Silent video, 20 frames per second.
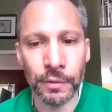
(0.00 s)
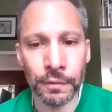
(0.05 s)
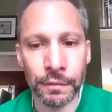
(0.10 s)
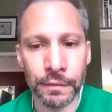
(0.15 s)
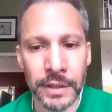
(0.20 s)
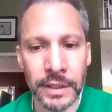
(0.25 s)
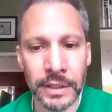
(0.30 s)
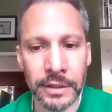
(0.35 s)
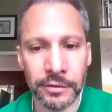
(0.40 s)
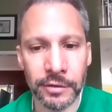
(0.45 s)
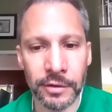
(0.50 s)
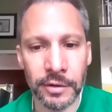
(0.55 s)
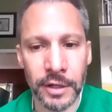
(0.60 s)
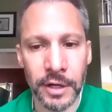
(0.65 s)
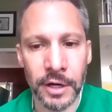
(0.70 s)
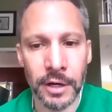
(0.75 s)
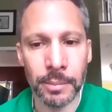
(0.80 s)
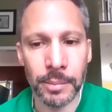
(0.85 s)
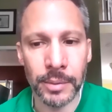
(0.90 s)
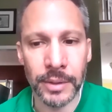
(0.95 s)
will fit into the
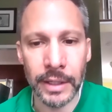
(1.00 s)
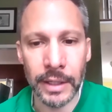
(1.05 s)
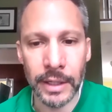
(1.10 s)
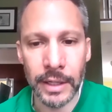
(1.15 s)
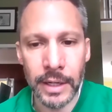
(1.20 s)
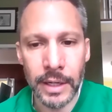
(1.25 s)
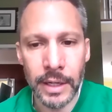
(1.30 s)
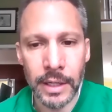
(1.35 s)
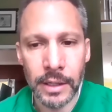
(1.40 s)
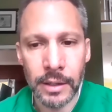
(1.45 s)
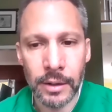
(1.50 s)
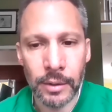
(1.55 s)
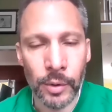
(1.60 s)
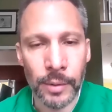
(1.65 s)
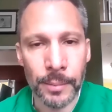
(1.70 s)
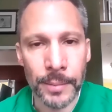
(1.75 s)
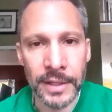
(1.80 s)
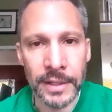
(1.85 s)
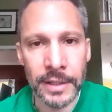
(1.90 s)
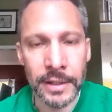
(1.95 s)
company. When
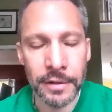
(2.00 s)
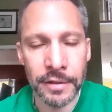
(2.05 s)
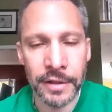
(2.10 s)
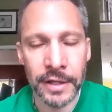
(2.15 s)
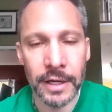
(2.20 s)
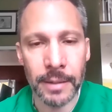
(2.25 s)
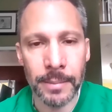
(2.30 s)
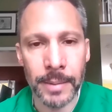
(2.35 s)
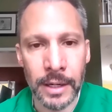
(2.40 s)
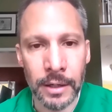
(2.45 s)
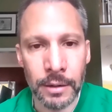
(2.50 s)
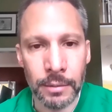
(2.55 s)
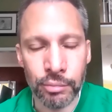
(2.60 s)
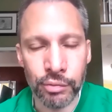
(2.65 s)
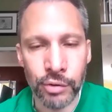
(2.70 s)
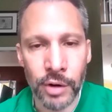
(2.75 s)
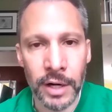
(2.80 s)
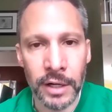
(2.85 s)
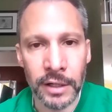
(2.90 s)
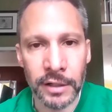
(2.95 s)
we think about
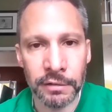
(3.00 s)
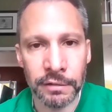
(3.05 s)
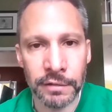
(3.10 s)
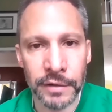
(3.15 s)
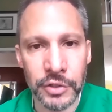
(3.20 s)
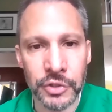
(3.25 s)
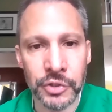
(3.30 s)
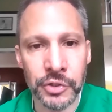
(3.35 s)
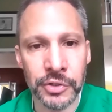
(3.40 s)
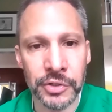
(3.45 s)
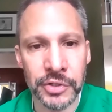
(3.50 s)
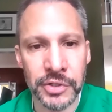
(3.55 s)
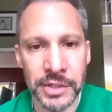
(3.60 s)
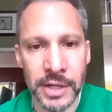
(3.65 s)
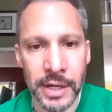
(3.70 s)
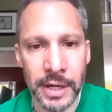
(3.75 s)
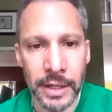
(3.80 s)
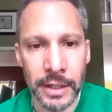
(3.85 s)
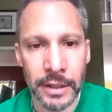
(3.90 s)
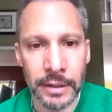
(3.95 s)
product feature
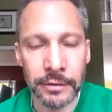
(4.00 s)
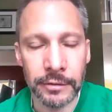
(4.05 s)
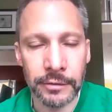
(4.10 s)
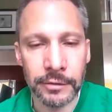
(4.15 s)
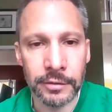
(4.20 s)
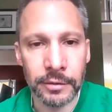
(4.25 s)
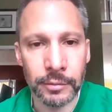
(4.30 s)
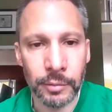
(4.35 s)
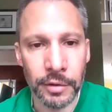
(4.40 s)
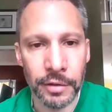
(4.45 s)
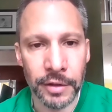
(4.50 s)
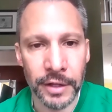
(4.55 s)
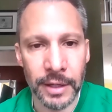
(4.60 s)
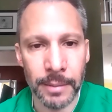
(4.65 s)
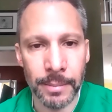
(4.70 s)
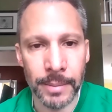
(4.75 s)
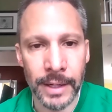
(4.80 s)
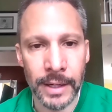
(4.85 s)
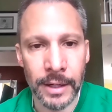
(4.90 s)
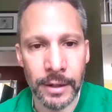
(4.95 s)
designs, we think
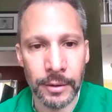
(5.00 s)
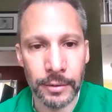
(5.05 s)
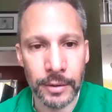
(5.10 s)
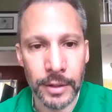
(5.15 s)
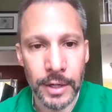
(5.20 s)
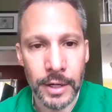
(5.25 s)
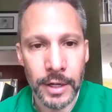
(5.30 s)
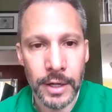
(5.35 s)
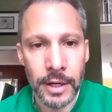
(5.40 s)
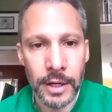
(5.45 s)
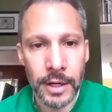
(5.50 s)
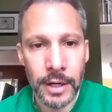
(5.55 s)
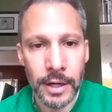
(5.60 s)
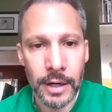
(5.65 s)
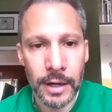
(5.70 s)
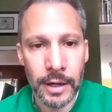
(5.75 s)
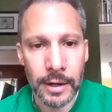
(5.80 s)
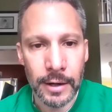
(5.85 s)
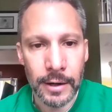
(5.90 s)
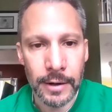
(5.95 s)
about
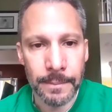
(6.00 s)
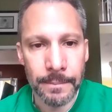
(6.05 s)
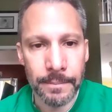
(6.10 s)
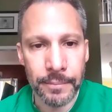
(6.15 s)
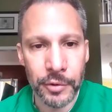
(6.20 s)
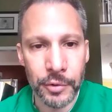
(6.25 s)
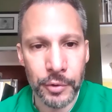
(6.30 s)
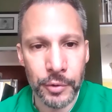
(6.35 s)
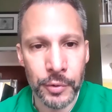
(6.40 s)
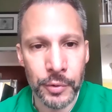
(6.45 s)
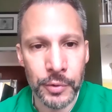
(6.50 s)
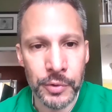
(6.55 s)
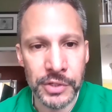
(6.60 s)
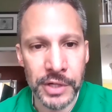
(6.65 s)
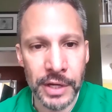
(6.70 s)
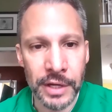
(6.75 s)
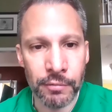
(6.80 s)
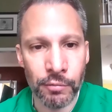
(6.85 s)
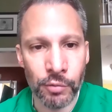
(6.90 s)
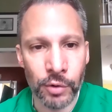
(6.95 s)
those
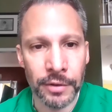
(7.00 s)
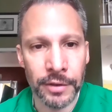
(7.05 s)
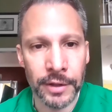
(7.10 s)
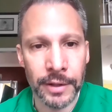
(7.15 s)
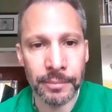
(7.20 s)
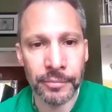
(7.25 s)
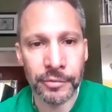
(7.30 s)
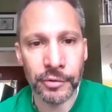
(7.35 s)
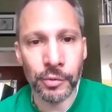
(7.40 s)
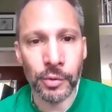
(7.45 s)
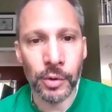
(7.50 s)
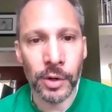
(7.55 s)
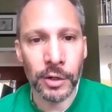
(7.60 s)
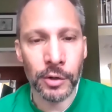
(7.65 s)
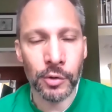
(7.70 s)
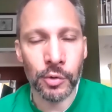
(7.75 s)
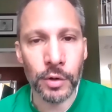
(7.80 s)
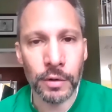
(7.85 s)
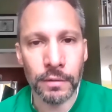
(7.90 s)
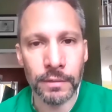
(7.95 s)
and run them through our
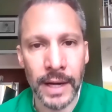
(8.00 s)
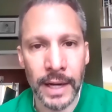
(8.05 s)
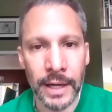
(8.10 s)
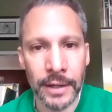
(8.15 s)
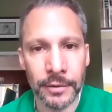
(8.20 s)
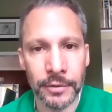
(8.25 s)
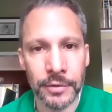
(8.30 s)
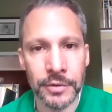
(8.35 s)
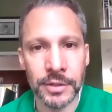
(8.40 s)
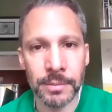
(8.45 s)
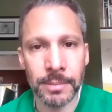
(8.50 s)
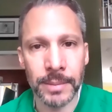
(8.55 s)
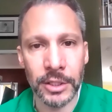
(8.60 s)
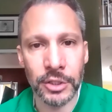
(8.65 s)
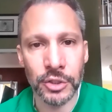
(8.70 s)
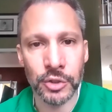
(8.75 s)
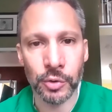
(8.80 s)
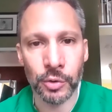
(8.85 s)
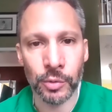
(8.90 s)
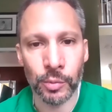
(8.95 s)
core values and make
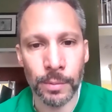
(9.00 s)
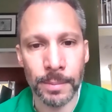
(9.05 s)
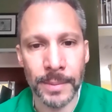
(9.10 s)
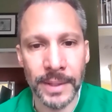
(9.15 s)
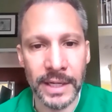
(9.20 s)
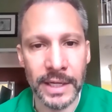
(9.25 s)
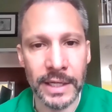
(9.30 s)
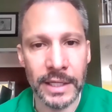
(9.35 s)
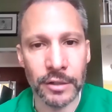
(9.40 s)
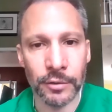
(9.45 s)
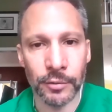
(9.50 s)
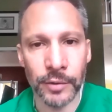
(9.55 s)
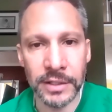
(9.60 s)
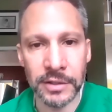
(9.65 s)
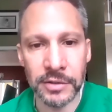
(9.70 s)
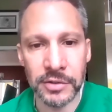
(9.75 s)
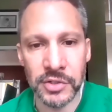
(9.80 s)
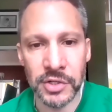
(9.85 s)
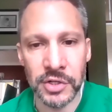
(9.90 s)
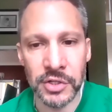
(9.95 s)
sure we're making the right
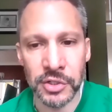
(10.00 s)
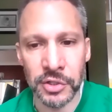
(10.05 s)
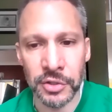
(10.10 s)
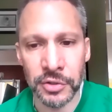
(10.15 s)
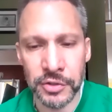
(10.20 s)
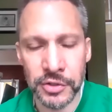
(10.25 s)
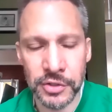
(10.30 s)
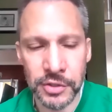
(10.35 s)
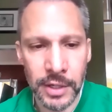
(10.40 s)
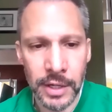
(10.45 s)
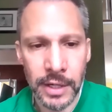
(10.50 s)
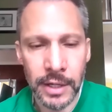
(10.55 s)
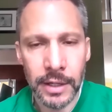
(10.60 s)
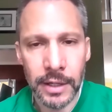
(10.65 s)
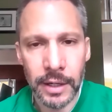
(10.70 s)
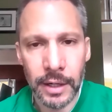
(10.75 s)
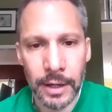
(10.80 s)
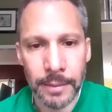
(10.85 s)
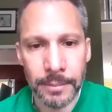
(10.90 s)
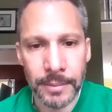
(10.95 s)
decisions,
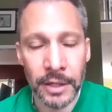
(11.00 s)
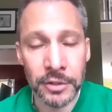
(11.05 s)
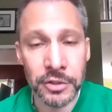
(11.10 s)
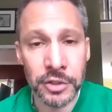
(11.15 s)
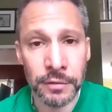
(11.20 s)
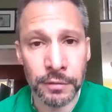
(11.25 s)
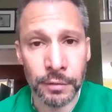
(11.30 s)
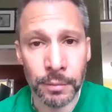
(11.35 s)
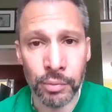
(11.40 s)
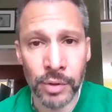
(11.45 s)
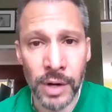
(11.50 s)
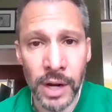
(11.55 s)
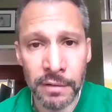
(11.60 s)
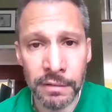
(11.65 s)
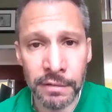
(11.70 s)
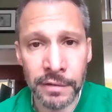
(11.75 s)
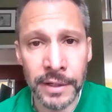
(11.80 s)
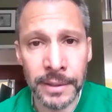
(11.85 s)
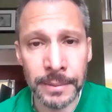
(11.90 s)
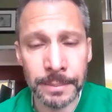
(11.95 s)
not just for
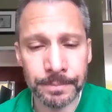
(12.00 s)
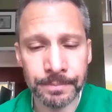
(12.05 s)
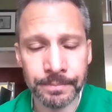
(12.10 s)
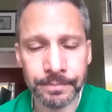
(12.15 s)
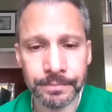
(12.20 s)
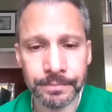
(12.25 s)
profit,